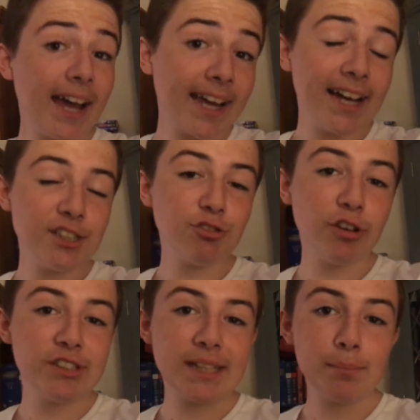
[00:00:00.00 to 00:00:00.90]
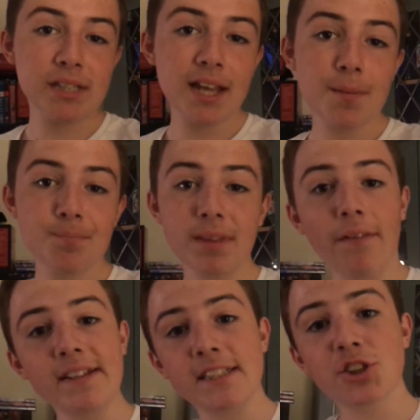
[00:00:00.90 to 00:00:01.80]
Hi guys, Drones Tips here.
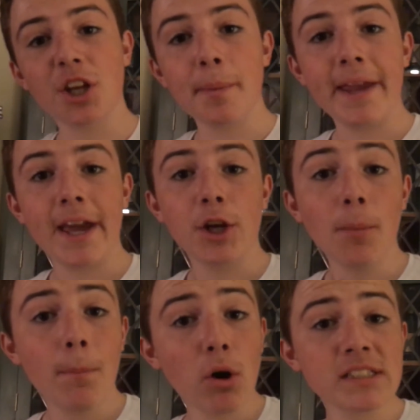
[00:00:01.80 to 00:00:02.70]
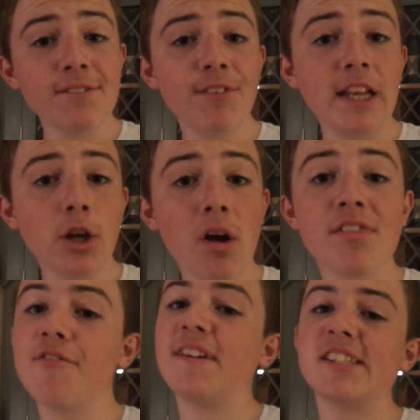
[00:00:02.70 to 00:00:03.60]
Now this is going to be an unboxing video
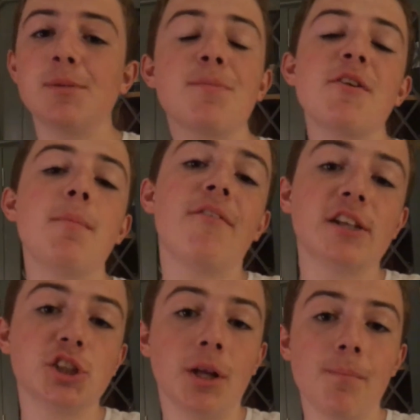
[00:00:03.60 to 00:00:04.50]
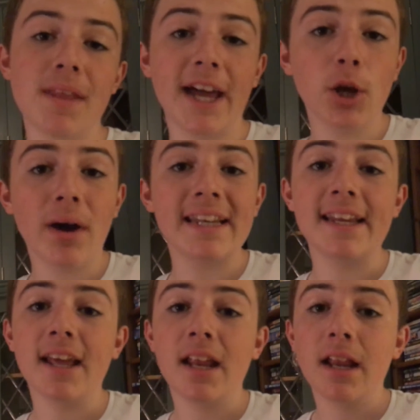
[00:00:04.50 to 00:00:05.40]
of the Phantom 3 Professional. I know I
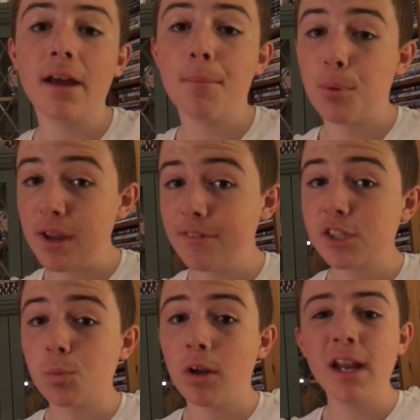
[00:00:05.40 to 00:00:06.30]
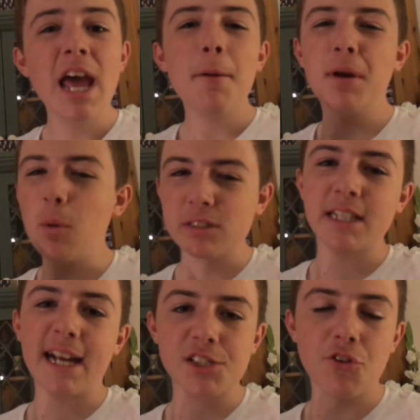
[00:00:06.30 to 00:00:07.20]
did a previous one, but it
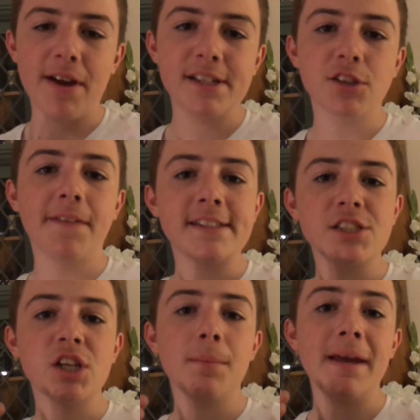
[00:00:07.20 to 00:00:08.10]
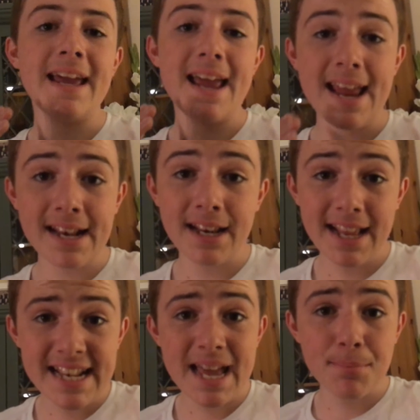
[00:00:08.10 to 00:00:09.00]
wasn't as great, so this is going to be an
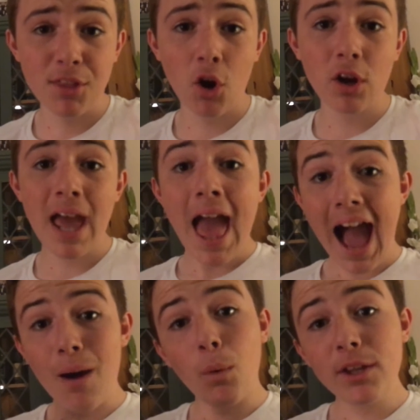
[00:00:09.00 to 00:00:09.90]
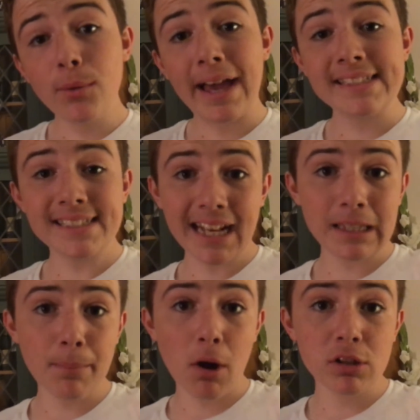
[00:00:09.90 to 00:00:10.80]
in-depth look at what you get
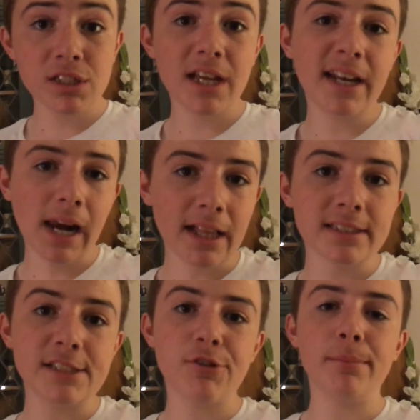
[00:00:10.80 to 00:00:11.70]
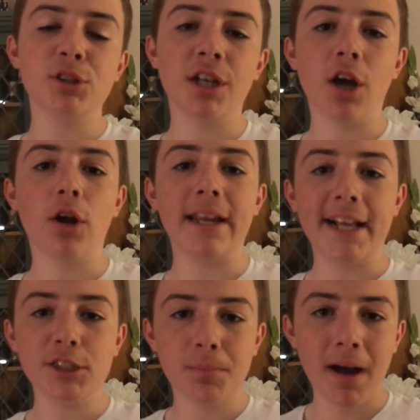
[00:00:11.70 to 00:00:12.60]
inside the box and a little description on
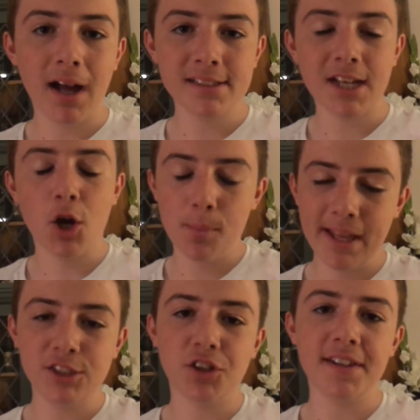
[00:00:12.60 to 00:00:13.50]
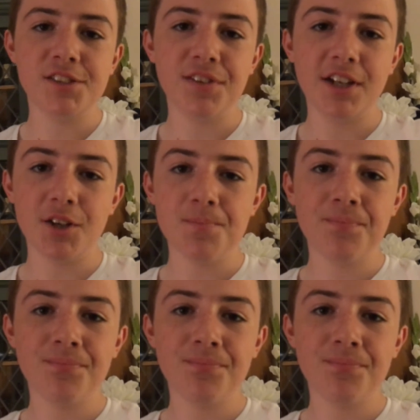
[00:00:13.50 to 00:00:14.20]
each part. I hope you enjoy this video.